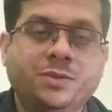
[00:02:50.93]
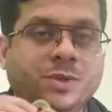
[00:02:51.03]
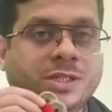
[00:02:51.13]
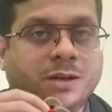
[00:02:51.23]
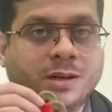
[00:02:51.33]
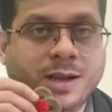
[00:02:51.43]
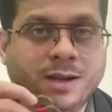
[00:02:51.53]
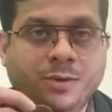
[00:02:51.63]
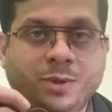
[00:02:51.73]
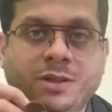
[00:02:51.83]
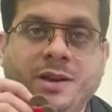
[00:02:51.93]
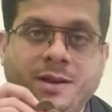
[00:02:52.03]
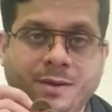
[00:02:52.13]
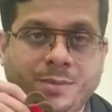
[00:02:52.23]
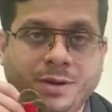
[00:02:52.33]
coins which are
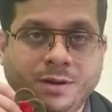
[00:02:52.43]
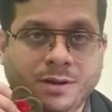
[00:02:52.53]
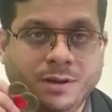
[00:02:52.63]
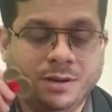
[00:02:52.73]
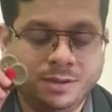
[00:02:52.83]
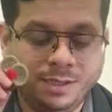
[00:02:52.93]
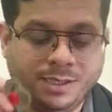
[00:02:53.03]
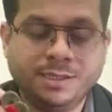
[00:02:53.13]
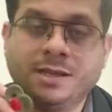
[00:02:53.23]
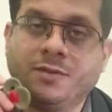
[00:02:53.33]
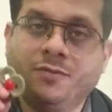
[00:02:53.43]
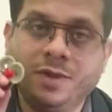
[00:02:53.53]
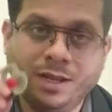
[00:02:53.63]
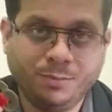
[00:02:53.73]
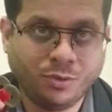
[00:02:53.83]
tied with red ribbon.
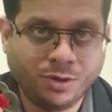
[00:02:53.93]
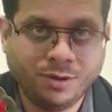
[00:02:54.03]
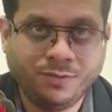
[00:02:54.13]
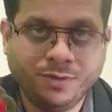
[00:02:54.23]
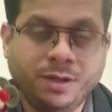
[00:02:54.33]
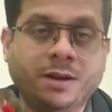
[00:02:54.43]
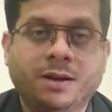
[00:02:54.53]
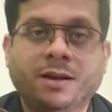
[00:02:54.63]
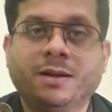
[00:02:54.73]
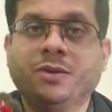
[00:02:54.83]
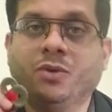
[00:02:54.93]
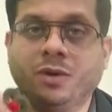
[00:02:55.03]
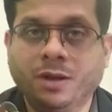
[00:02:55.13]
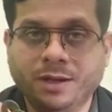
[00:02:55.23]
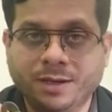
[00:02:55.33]
These are very important in
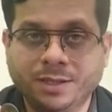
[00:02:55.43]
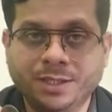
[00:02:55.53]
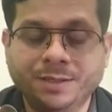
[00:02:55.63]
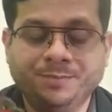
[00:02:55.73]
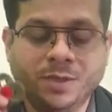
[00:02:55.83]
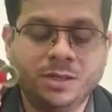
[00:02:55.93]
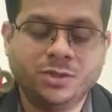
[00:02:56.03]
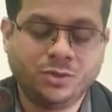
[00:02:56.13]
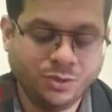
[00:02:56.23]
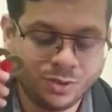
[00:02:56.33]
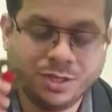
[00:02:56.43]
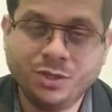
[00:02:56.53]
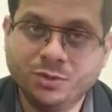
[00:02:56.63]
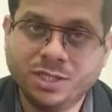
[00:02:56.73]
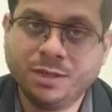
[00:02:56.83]
attracting good luck energy.
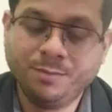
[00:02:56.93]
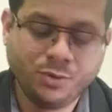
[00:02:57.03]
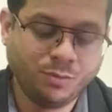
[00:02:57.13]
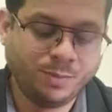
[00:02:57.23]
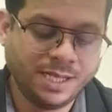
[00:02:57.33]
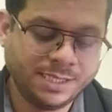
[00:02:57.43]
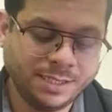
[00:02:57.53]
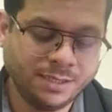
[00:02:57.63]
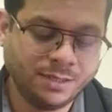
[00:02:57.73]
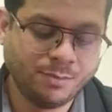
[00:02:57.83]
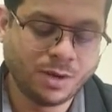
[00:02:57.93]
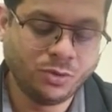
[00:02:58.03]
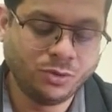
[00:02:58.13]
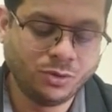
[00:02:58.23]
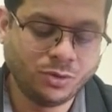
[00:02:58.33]
So you can use them to place it
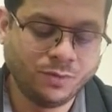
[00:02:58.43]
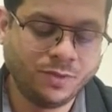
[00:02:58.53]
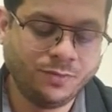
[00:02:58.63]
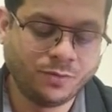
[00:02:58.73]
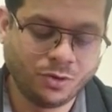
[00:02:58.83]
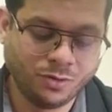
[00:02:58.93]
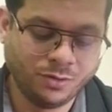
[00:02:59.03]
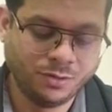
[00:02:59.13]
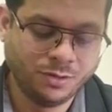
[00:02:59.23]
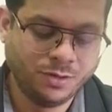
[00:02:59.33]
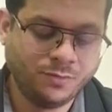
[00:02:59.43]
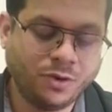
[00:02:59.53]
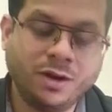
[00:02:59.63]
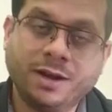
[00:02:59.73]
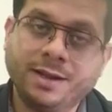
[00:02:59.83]
in the mouth of the frog
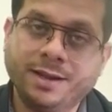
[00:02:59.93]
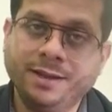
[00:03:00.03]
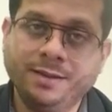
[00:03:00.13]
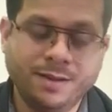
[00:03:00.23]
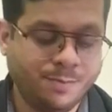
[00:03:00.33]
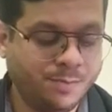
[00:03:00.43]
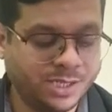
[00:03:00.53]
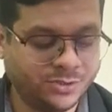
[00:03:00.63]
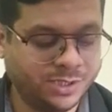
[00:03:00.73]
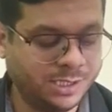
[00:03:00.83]
for attracting